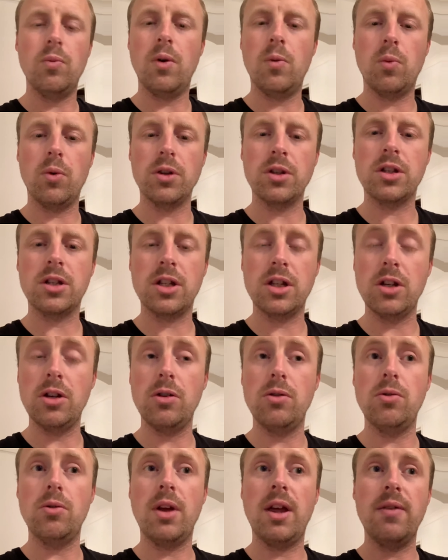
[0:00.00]
want
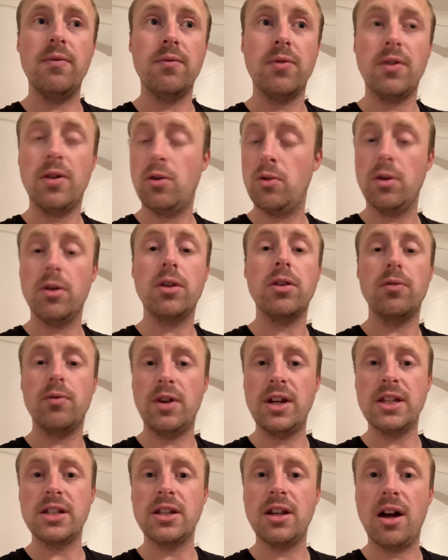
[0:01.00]
to or the
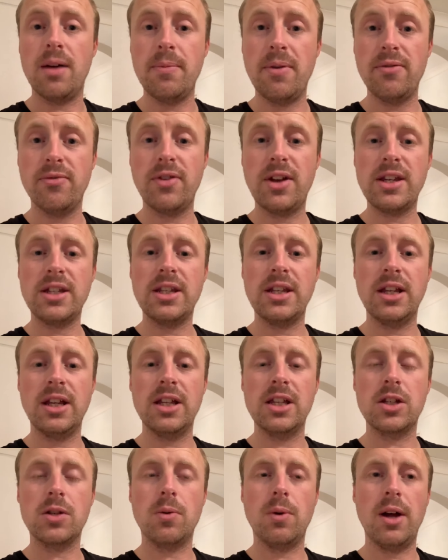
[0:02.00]
reason I'm investing in
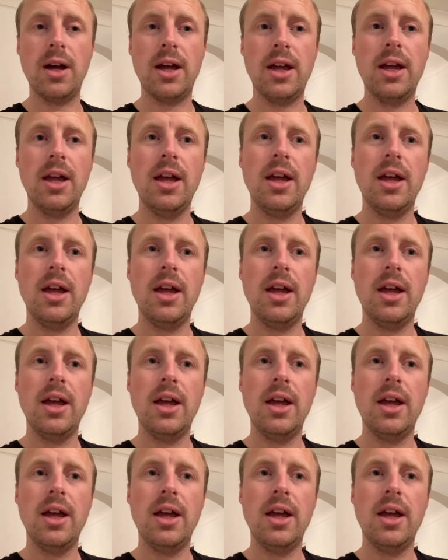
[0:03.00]
Square